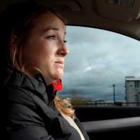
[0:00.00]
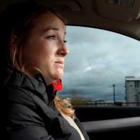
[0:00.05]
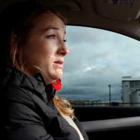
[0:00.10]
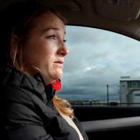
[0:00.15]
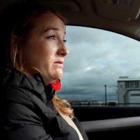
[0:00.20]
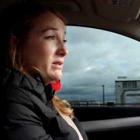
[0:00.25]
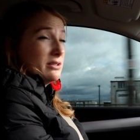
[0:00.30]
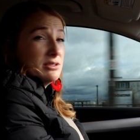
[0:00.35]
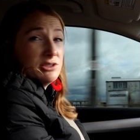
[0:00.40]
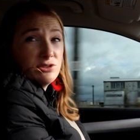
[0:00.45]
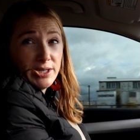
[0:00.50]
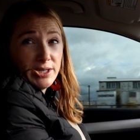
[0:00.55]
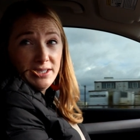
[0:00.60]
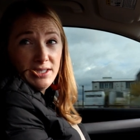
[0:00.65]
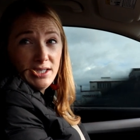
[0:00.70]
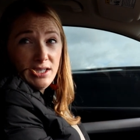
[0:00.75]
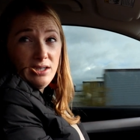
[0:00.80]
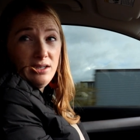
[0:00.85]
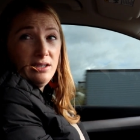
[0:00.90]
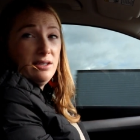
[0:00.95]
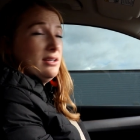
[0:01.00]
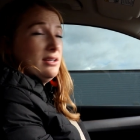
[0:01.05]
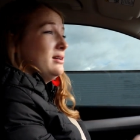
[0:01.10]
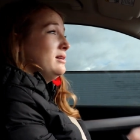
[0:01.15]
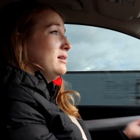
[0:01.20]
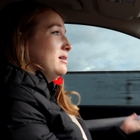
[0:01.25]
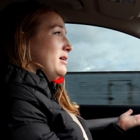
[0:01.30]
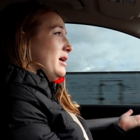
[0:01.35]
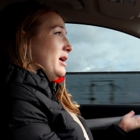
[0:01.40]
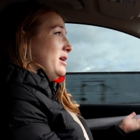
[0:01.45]
to be very trendy,
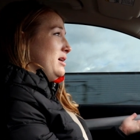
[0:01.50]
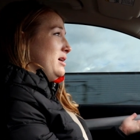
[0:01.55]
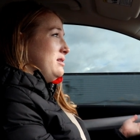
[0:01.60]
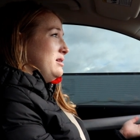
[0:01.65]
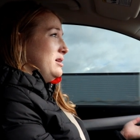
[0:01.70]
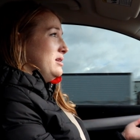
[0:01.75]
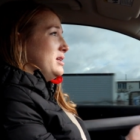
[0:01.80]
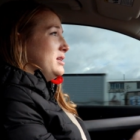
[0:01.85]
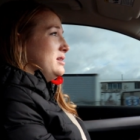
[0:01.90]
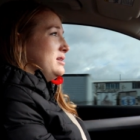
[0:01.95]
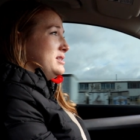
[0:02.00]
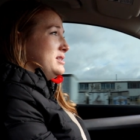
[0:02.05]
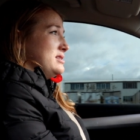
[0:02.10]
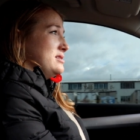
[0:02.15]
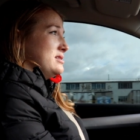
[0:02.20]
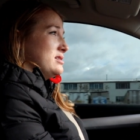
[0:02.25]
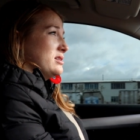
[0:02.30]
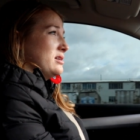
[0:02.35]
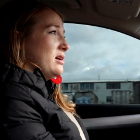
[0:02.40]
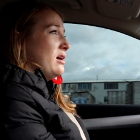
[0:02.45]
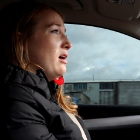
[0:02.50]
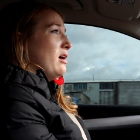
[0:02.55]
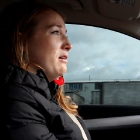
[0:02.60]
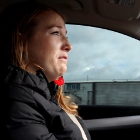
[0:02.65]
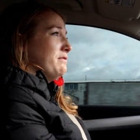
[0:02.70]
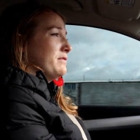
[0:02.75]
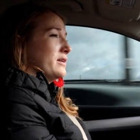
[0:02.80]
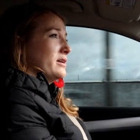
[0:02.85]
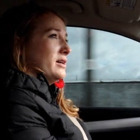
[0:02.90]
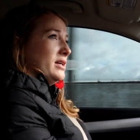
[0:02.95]
and I think that this is going to
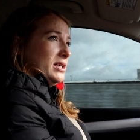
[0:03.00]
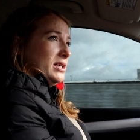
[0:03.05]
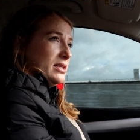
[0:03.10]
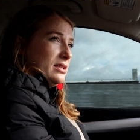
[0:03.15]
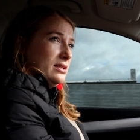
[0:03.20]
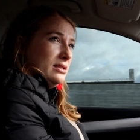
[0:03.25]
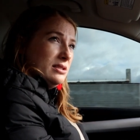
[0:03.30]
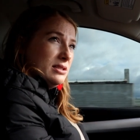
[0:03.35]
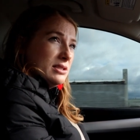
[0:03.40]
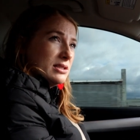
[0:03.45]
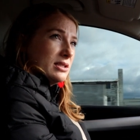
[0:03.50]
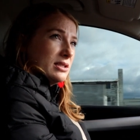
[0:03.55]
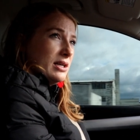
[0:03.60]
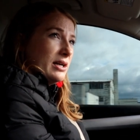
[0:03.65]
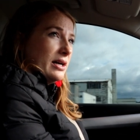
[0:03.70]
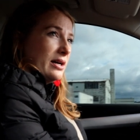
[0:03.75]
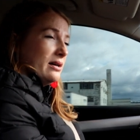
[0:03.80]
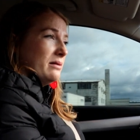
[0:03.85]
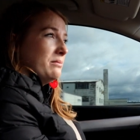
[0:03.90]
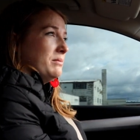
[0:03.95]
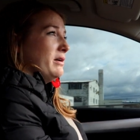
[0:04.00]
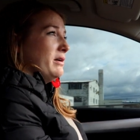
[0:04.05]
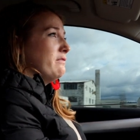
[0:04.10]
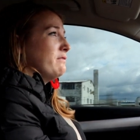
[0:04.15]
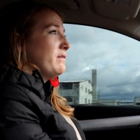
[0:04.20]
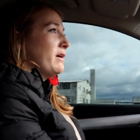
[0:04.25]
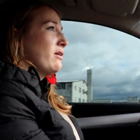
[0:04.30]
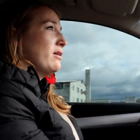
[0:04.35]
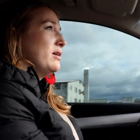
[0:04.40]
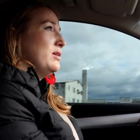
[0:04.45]
offer um, a
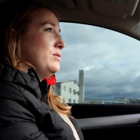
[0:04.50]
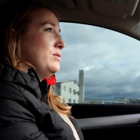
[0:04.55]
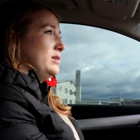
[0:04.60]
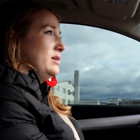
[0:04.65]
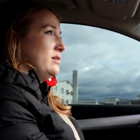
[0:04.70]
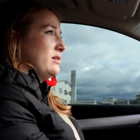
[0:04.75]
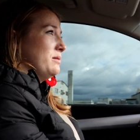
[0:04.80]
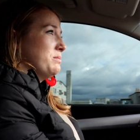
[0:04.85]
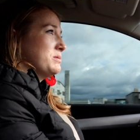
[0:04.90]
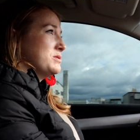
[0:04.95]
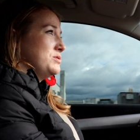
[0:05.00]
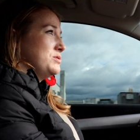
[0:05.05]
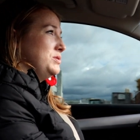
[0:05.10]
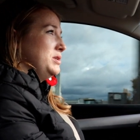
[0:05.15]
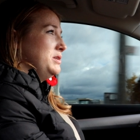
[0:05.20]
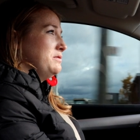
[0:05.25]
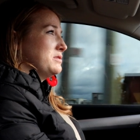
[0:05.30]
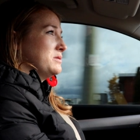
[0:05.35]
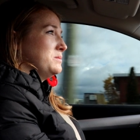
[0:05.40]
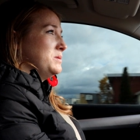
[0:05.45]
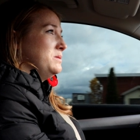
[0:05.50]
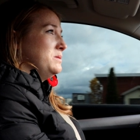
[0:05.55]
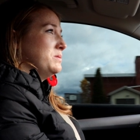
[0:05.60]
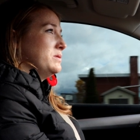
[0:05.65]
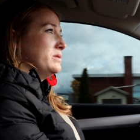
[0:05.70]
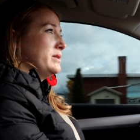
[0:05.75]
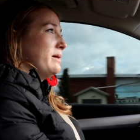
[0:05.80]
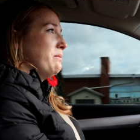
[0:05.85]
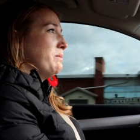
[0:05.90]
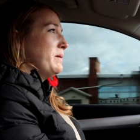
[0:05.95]
very unique opportunity for
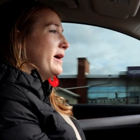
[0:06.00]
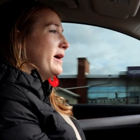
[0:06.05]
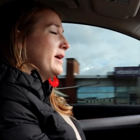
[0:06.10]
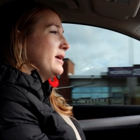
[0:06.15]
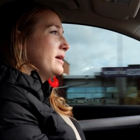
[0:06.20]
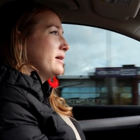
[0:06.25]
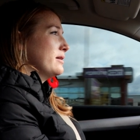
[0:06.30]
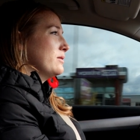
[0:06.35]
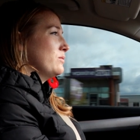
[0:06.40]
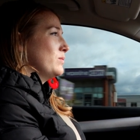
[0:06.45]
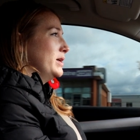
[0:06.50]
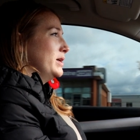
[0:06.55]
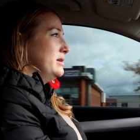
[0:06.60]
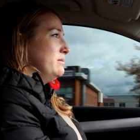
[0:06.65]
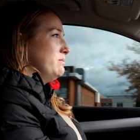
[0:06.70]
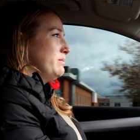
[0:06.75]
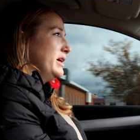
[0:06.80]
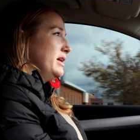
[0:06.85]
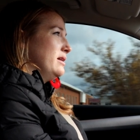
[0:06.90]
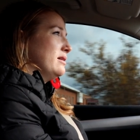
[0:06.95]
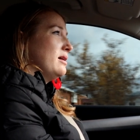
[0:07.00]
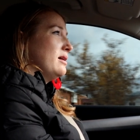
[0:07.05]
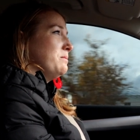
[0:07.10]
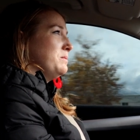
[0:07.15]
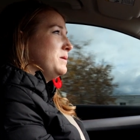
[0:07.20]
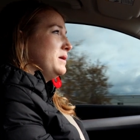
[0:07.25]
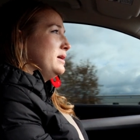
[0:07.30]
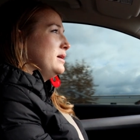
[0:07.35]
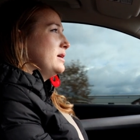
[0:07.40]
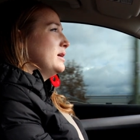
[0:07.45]
people that buy here. While it might
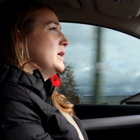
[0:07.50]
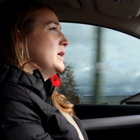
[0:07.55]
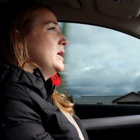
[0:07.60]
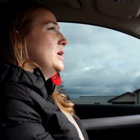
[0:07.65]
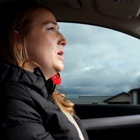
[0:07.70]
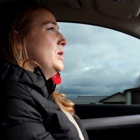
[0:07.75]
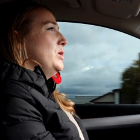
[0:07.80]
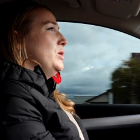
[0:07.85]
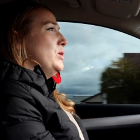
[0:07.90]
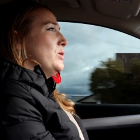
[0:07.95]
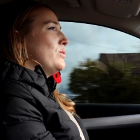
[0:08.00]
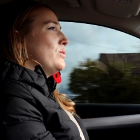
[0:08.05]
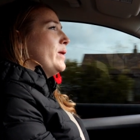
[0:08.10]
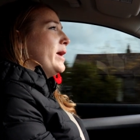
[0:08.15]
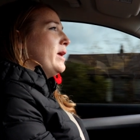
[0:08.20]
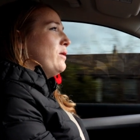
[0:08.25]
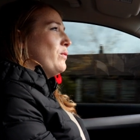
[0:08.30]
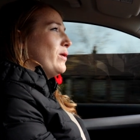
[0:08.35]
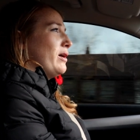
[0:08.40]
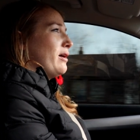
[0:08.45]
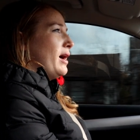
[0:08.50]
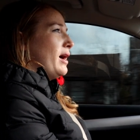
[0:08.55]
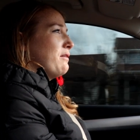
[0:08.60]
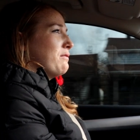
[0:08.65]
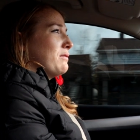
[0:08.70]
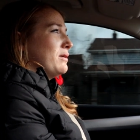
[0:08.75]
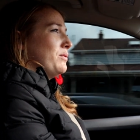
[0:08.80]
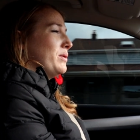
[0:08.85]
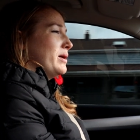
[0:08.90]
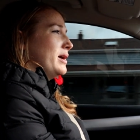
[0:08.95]
not be quite where
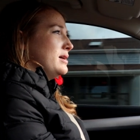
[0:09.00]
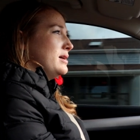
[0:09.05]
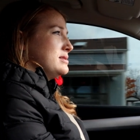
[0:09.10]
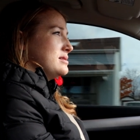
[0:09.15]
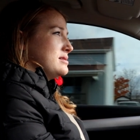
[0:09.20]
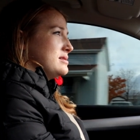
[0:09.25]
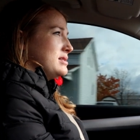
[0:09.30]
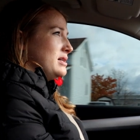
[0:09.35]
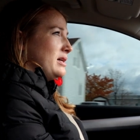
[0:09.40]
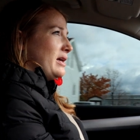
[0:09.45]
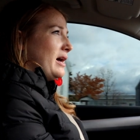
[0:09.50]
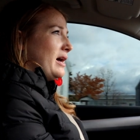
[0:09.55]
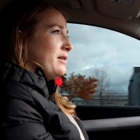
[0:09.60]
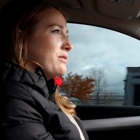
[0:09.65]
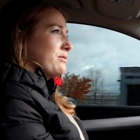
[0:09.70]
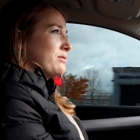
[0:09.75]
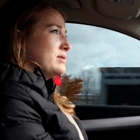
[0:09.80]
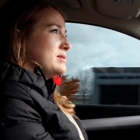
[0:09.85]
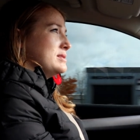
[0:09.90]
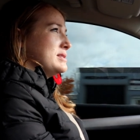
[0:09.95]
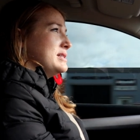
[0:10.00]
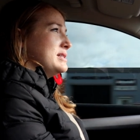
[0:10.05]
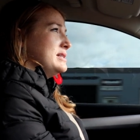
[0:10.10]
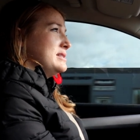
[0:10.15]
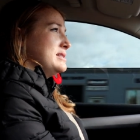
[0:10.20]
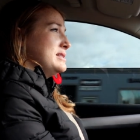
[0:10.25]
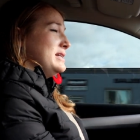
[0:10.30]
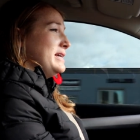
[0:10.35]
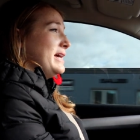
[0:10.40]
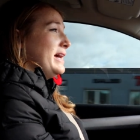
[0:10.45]
everywhere else in St. Catharines
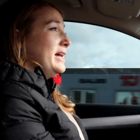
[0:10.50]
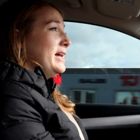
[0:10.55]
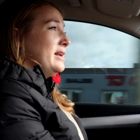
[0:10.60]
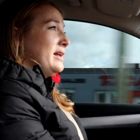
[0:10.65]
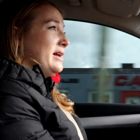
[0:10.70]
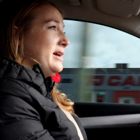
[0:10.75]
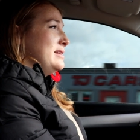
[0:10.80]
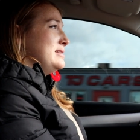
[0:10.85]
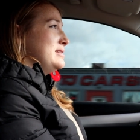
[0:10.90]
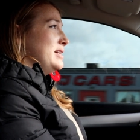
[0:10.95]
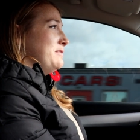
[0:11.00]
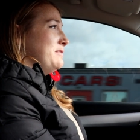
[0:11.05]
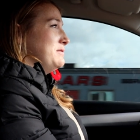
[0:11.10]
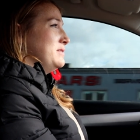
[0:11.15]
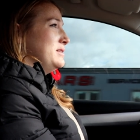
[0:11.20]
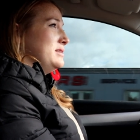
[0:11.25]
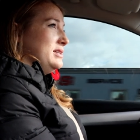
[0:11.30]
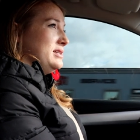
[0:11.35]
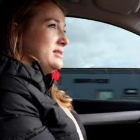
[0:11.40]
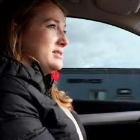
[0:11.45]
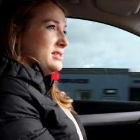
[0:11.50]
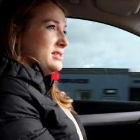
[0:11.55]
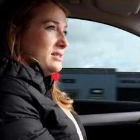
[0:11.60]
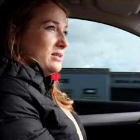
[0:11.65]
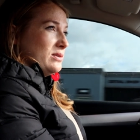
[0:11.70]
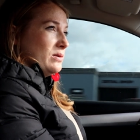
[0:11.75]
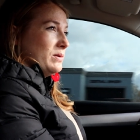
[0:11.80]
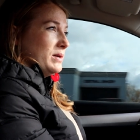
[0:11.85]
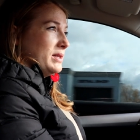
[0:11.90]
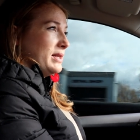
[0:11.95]
is yet. I definitely see
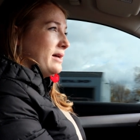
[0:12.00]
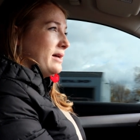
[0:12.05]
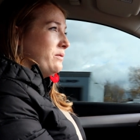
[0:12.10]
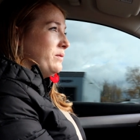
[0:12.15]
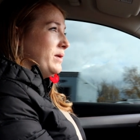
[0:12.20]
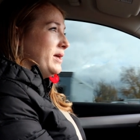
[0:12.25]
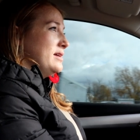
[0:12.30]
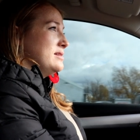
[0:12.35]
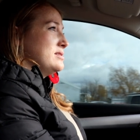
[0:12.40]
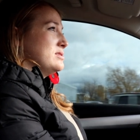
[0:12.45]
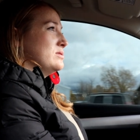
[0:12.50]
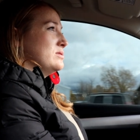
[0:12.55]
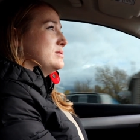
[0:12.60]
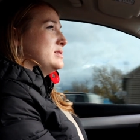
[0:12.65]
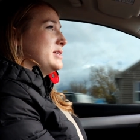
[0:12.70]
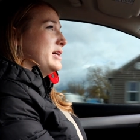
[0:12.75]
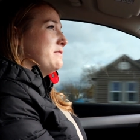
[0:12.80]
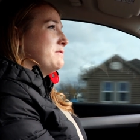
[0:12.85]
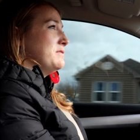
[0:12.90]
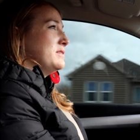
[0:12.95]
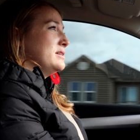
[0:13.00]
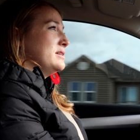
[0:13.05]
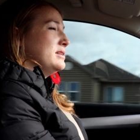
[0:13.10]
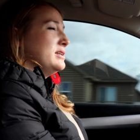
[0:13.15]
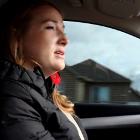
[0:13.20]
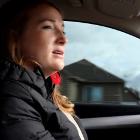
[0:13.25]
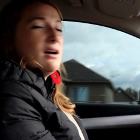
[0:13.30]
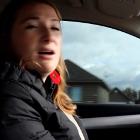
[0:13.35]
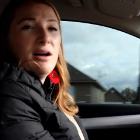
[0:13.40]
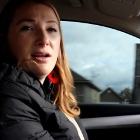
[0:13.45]
it going that way, so
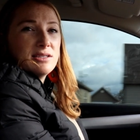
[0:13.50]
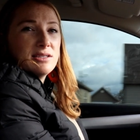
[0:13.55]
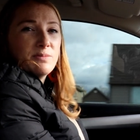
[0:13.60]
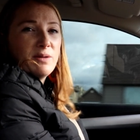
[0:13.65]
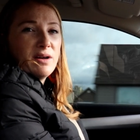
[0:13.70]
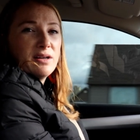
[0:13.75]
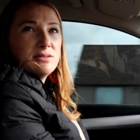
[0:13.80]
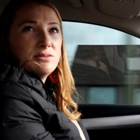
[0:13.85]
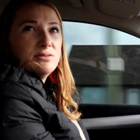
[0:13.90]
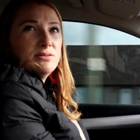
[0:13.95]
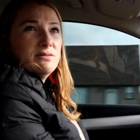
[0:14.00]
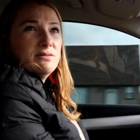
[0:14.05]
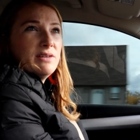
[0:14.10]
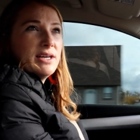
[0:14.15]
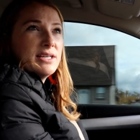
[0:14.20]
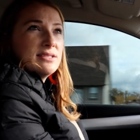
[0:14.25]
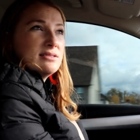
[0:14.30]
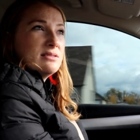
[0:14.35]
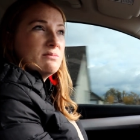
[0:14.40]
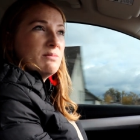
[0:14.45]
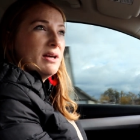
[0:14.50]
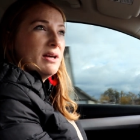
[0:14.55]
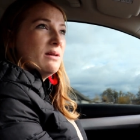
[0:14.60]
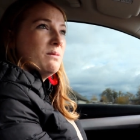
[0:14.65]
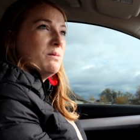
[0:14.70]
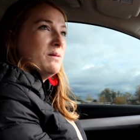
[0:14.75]
definitely a hot spot to invest in my